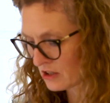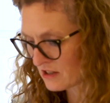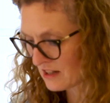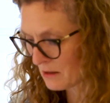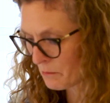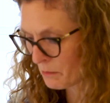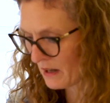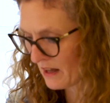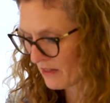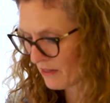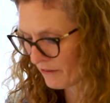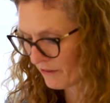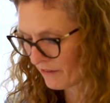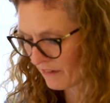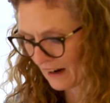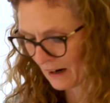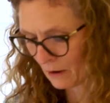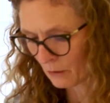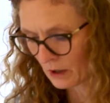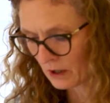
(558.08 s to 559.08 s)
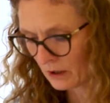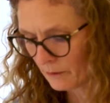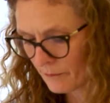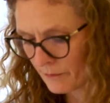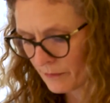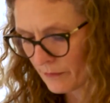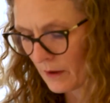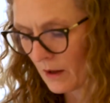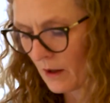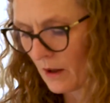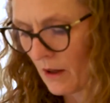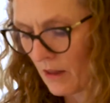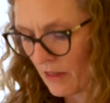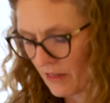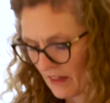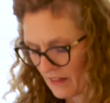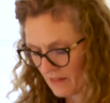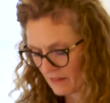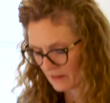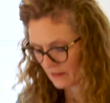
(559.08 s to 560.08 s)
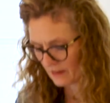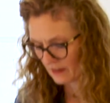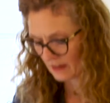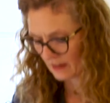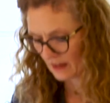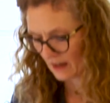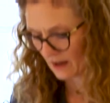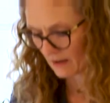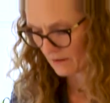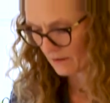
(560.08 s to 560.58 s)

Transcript: to dip it in the flour, then the